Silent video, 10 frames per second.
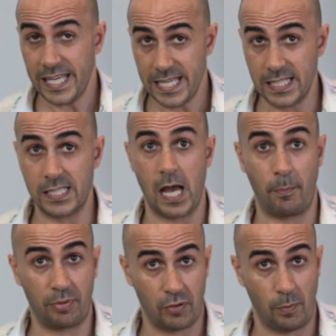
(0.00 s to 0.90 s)
is a
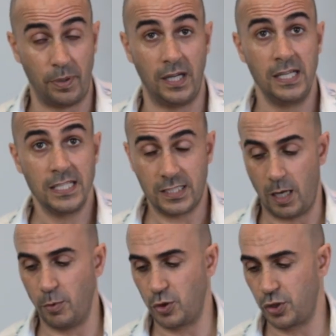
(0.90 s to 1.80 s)
proper
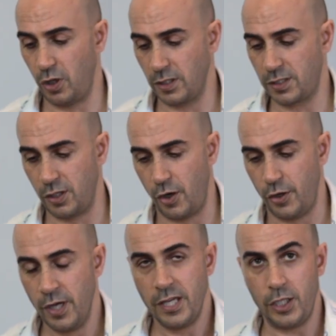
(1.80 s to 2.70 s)
double shot.
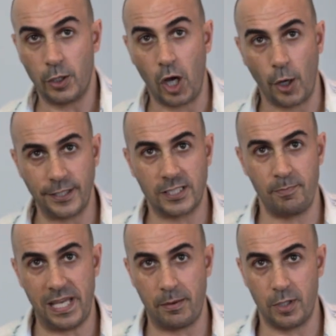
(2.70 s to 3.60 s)
So you're going to
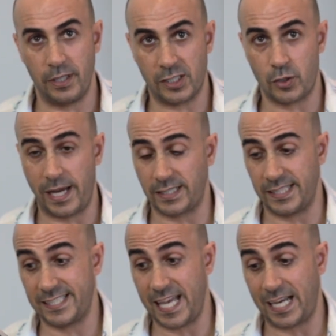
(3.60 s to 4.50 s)
be able to extract
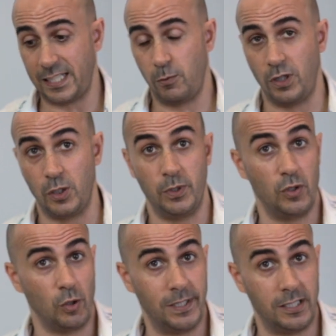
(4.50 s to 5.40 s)
exactly what you would
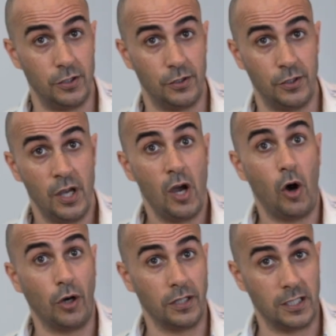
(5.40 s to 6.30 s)
normally do
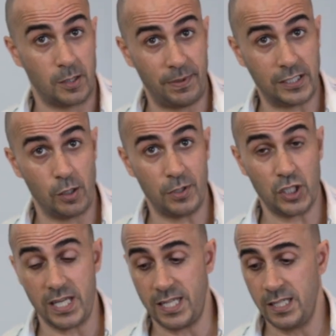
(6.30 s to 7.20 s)
on an espresso
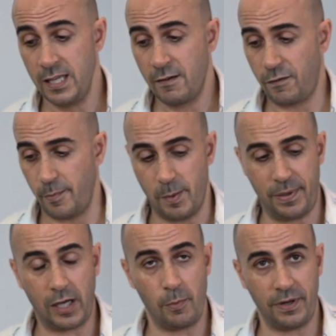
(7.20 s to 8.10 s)
machine from your
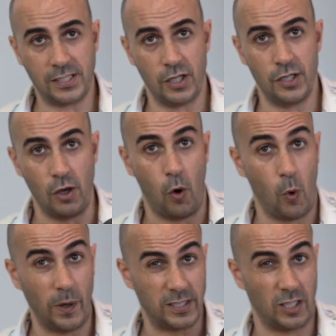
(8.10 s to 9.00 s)
Picopresso. You're
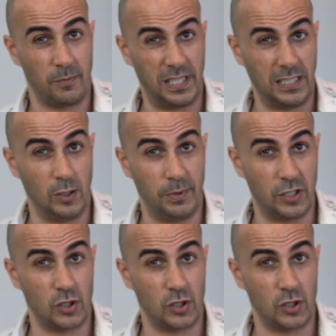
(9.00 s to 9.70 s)
always gonna be a little bit